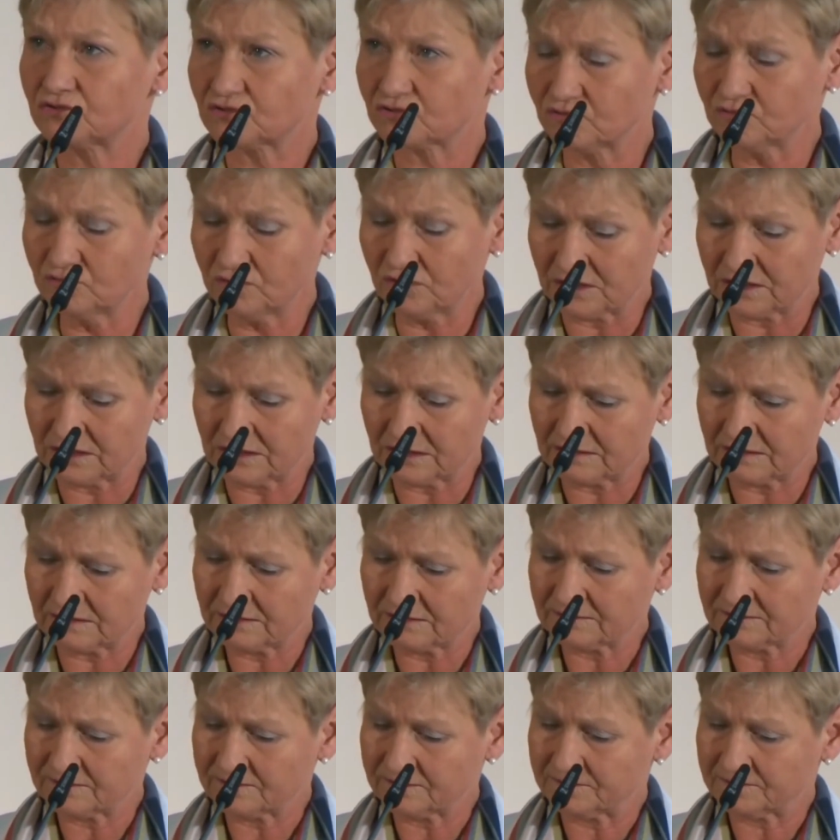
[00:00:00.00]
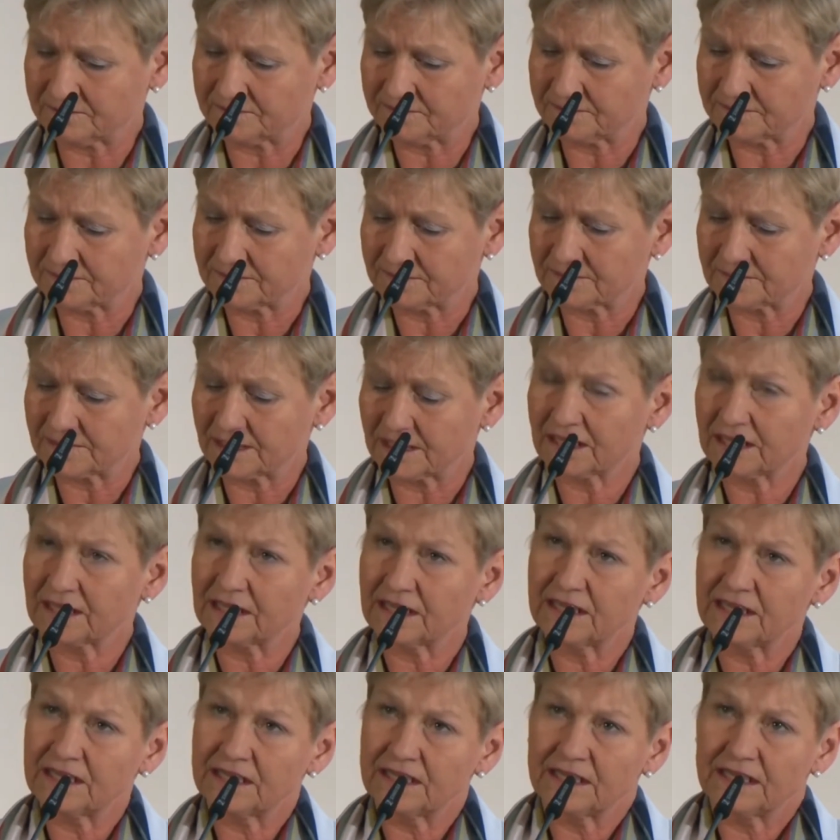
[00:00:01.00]
in a total estimate of
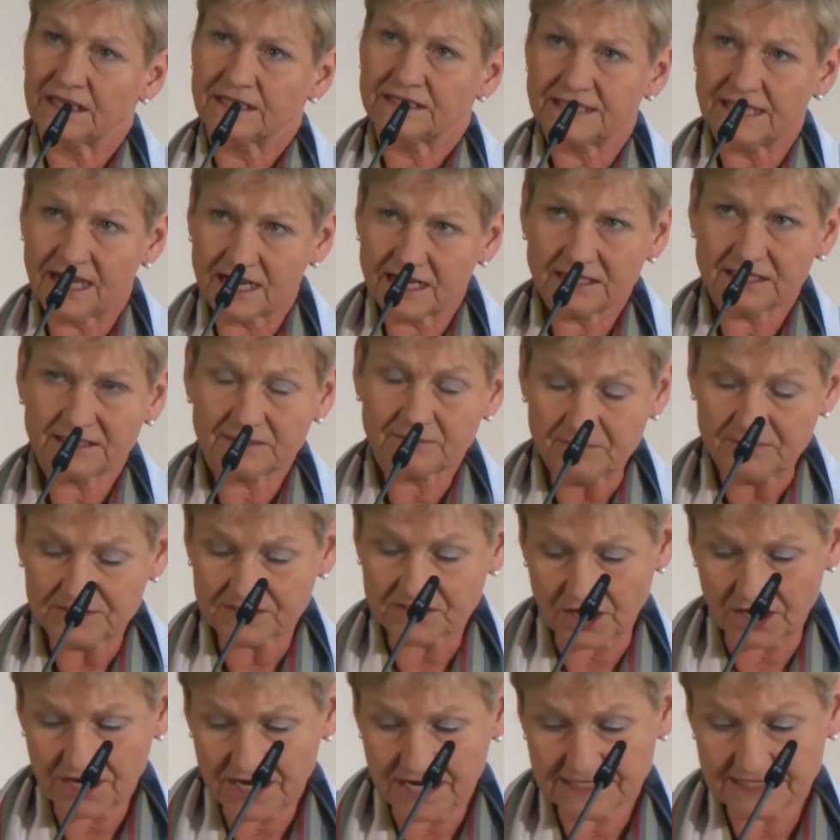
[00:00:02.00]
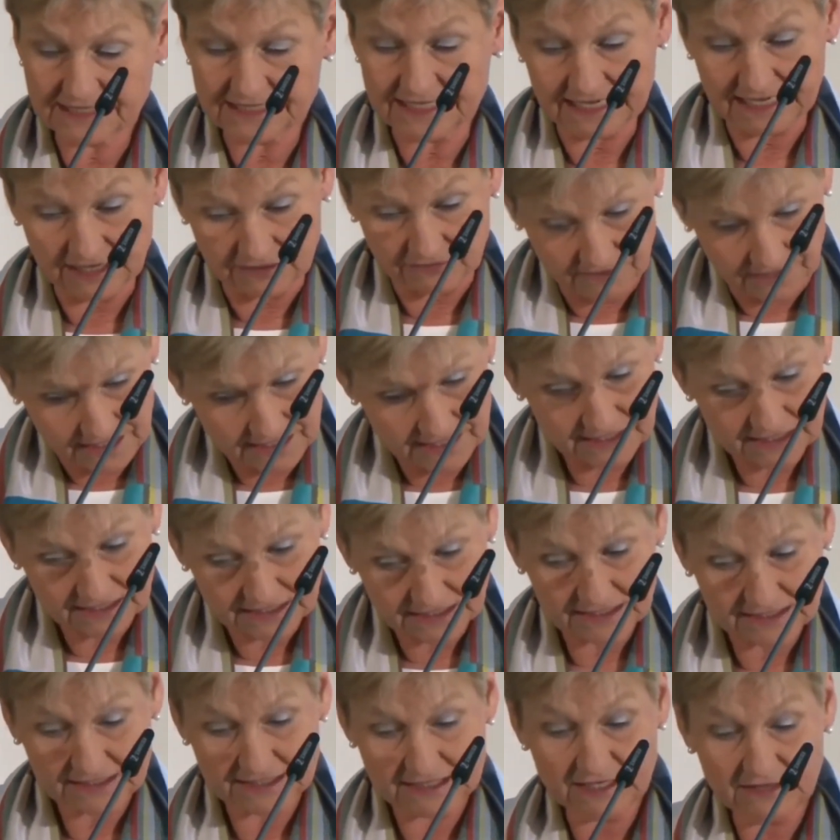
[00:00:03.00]
3,497
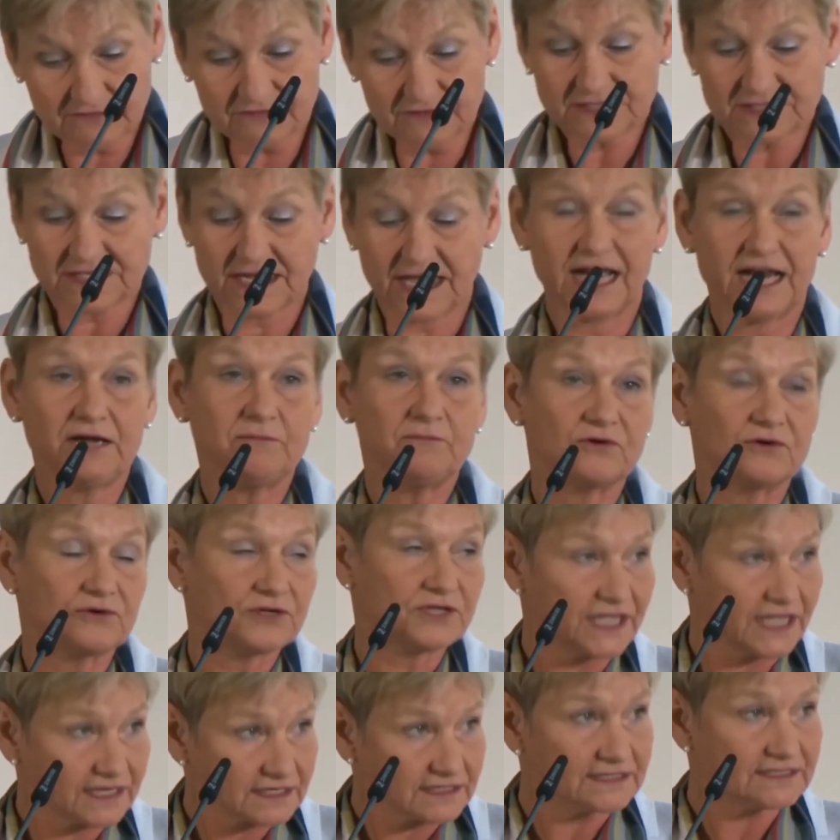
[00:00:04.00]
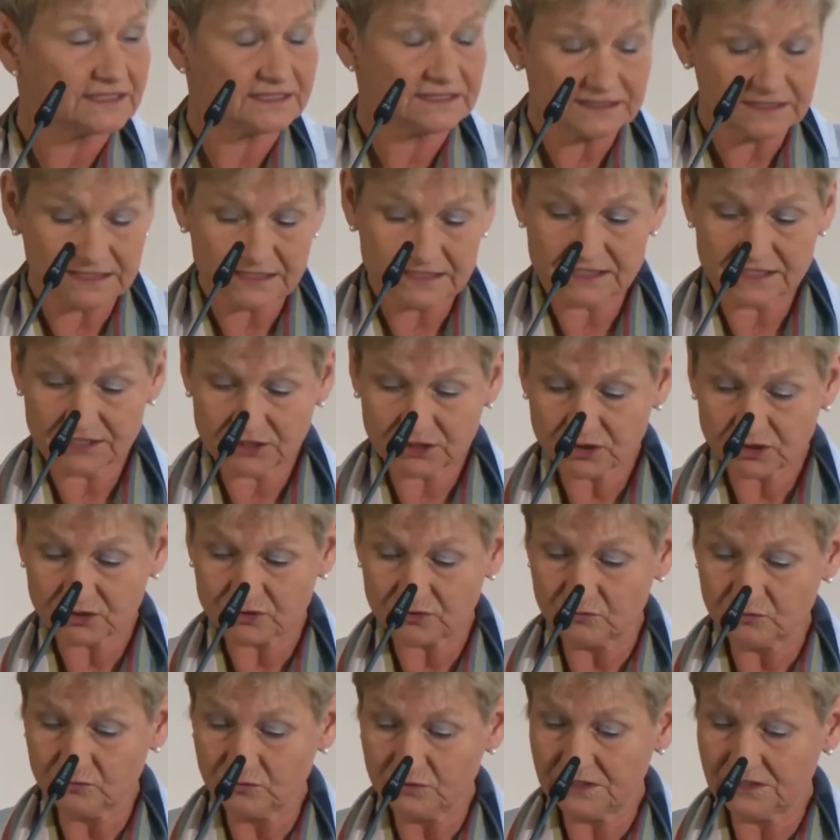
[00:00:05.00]
accused,
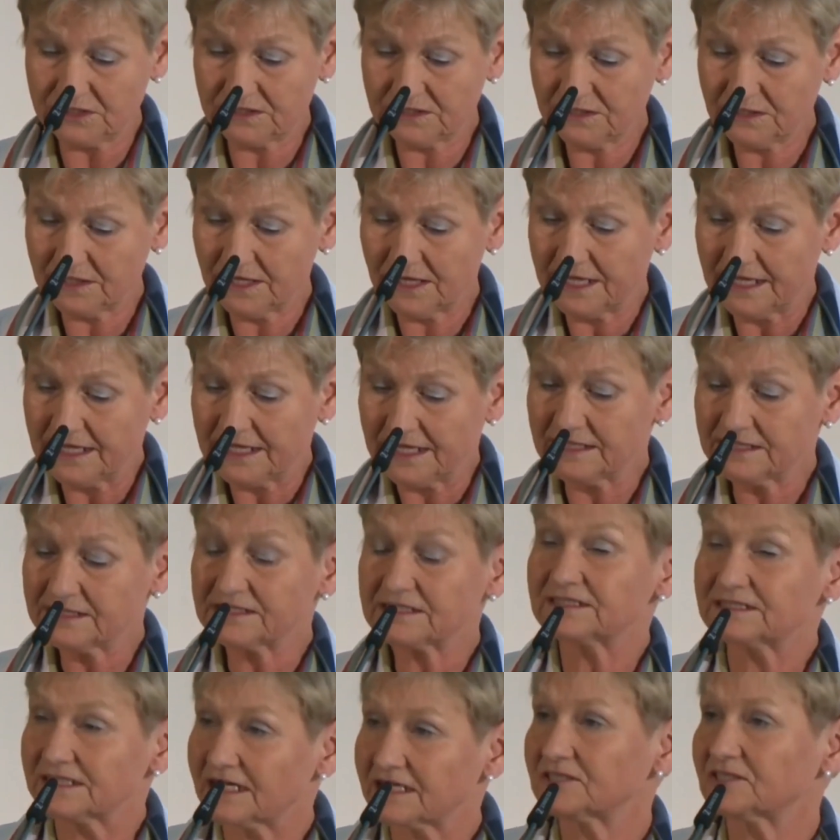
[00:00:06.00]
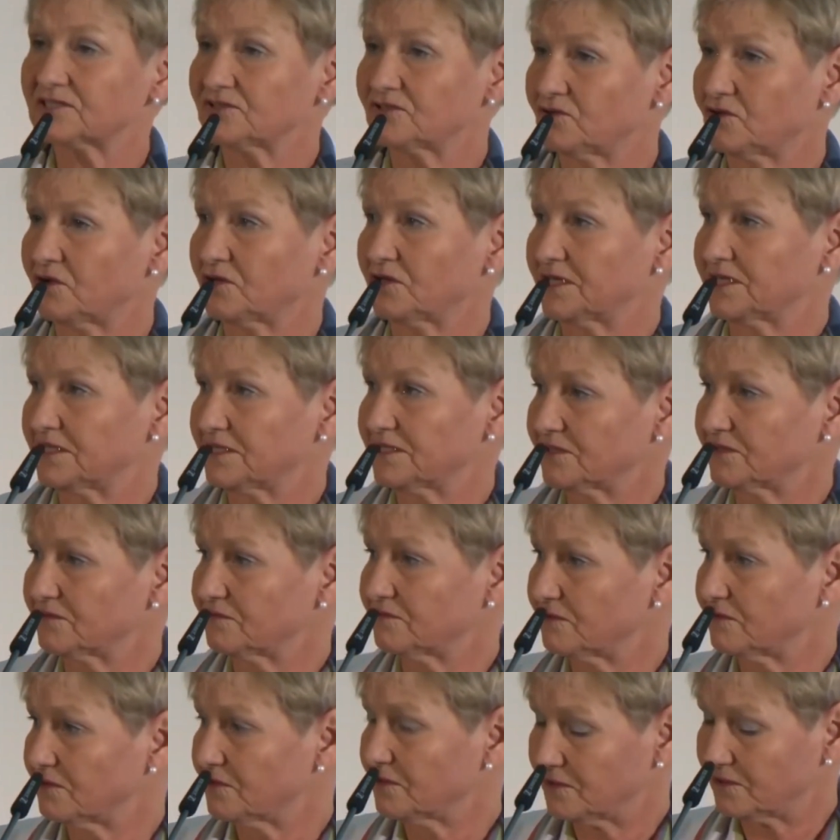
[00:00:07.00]
1,402 of them clergymen,
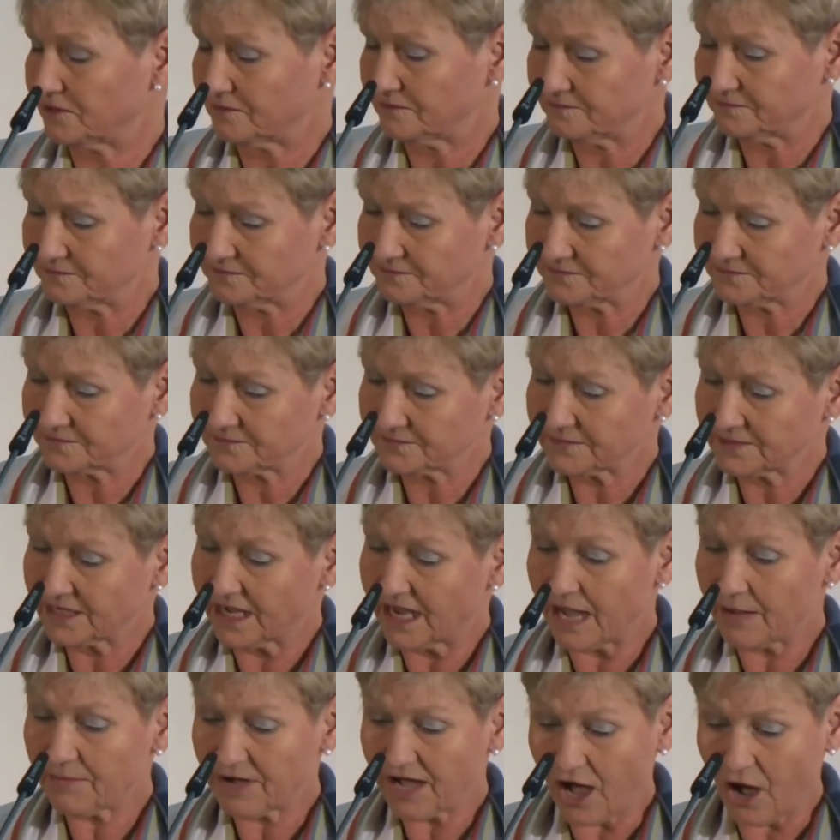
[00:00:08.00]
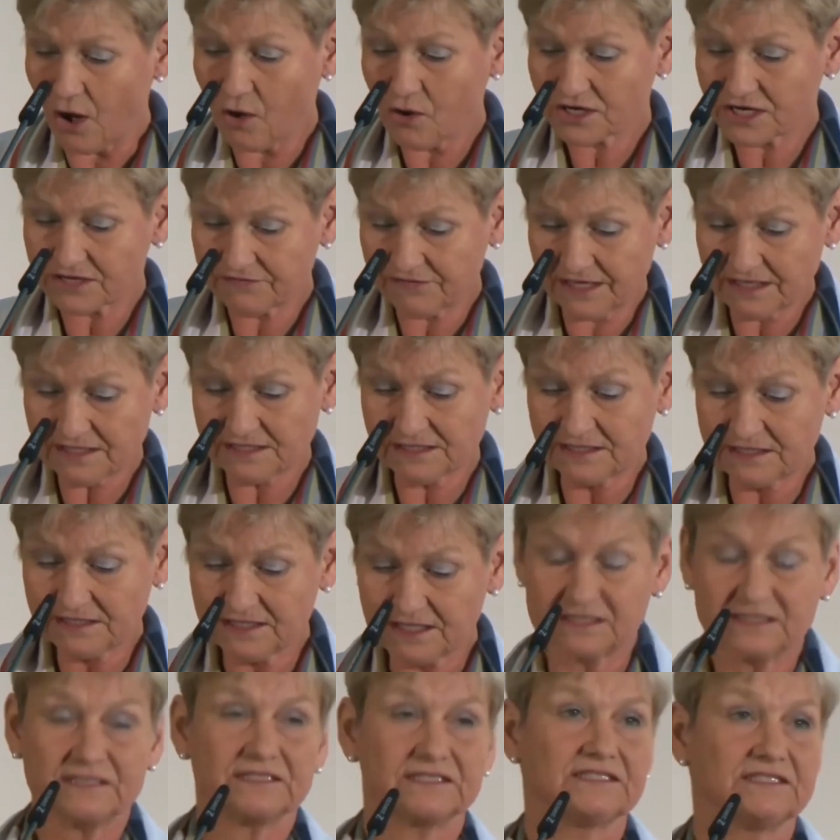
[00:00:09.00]
and
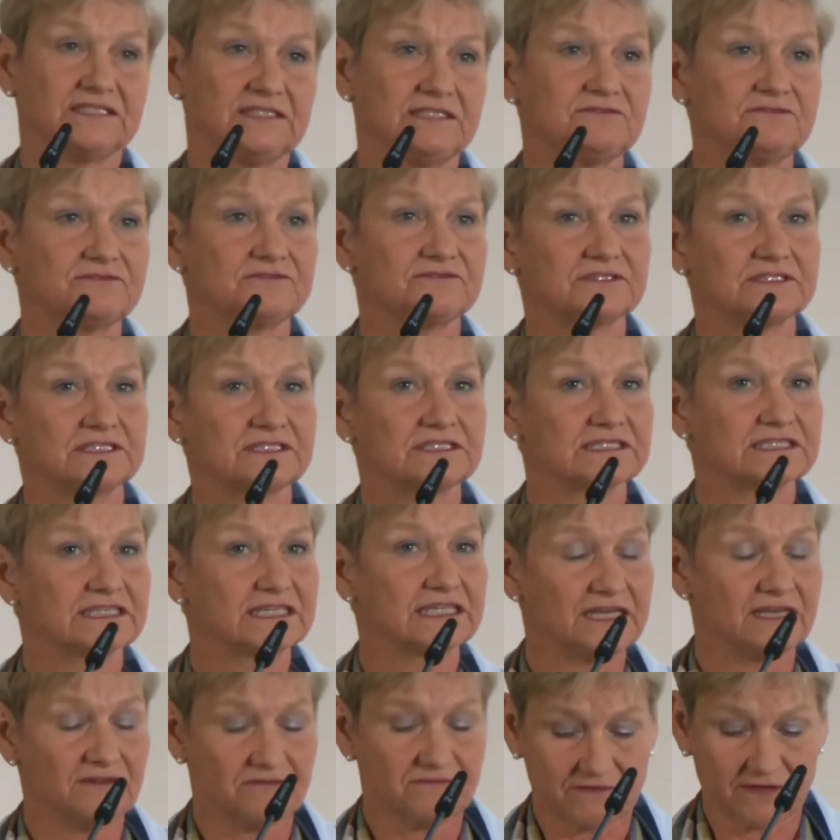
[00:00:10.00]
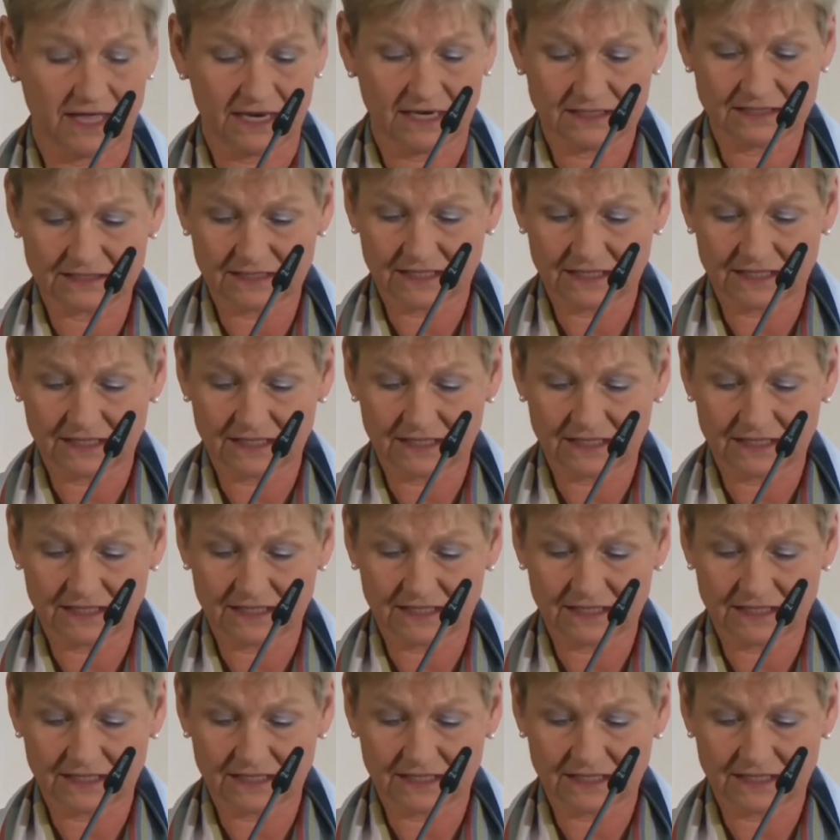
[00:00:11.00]
9,355 affected.